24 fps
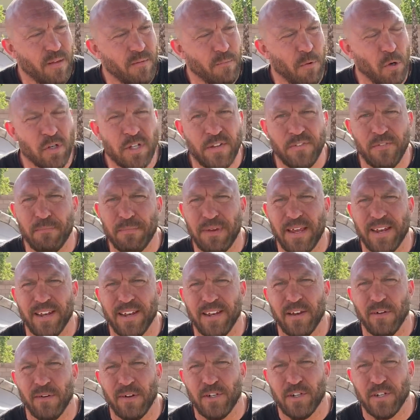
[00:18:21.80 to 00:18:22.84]
Most of them get
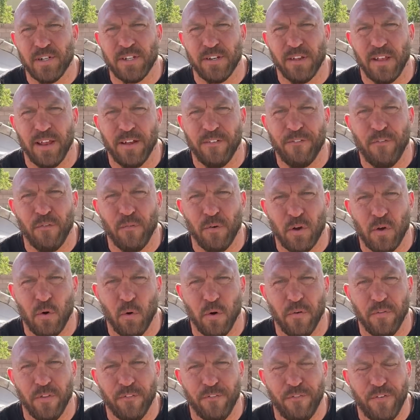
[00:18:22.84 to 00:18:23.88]
into it just to like
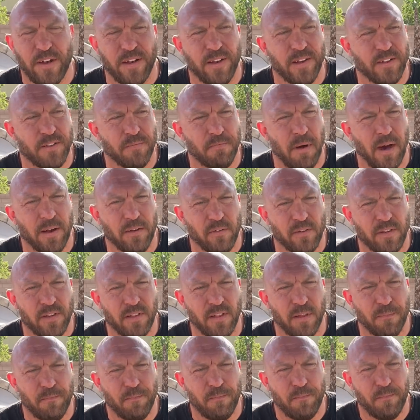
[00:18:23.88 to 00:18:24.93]
record the fitness models
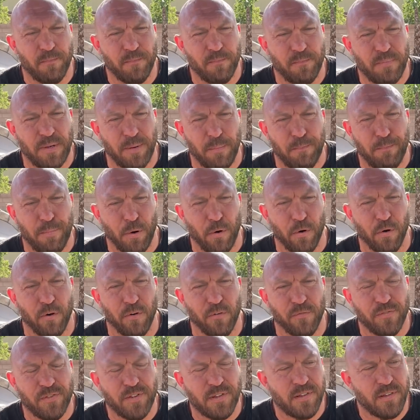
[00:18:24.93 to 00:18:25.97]
and the big
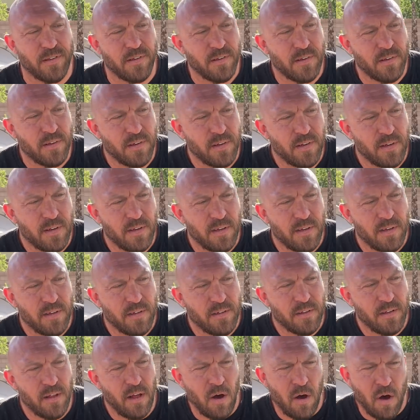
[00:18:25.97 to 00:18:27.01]
pervs.
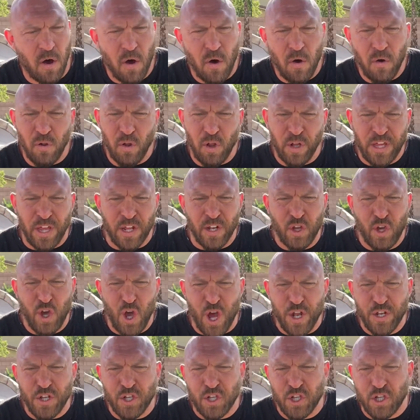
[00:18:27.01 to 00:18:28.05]
Oh, looking
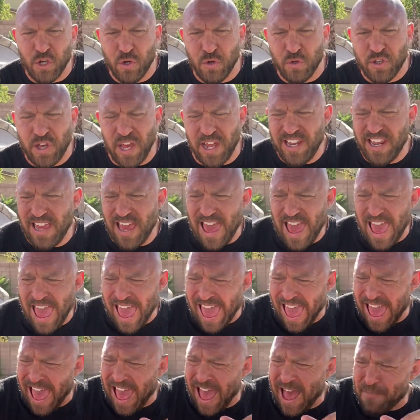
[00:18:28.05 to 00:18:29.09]
good, Susan.
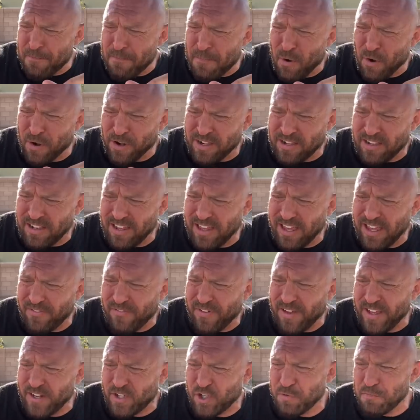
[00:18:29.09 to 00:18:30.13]
Yeah, more
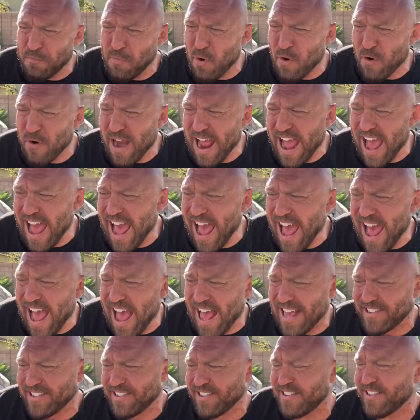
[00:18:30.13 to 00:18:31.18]
cleavage, more
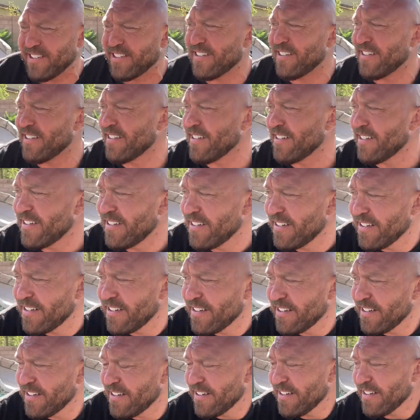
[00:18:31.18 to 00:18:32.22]
ass.
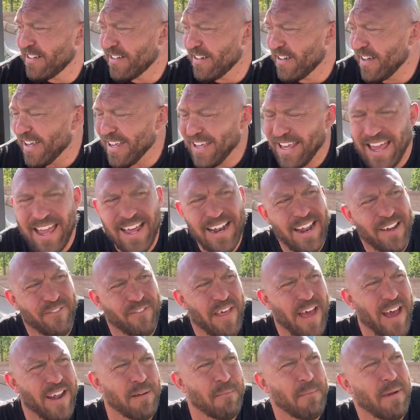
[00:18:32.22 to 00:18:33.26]
Can't have
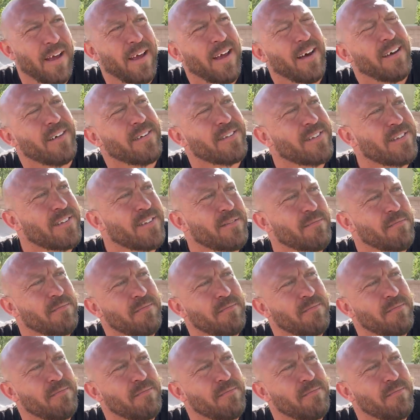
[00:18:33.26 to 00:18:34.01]
that in my house.